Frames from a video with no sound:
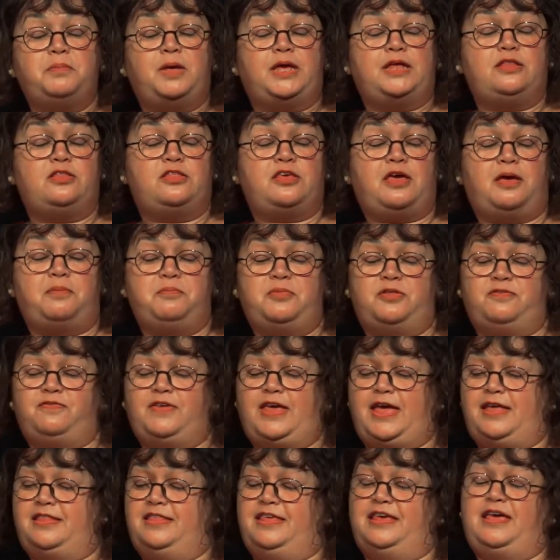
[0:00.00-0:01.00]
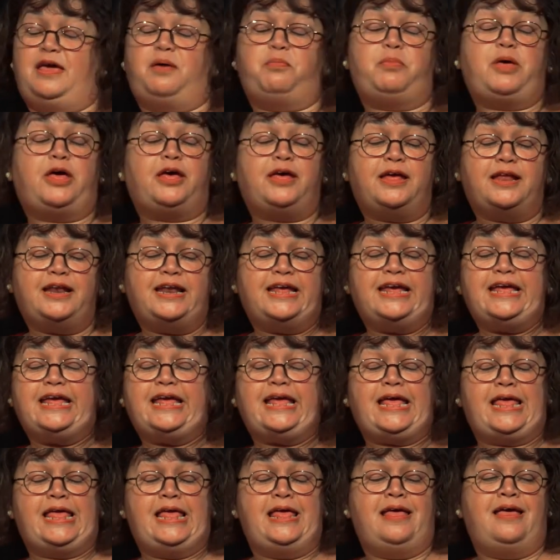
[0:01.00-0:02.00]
in terms of getting up early.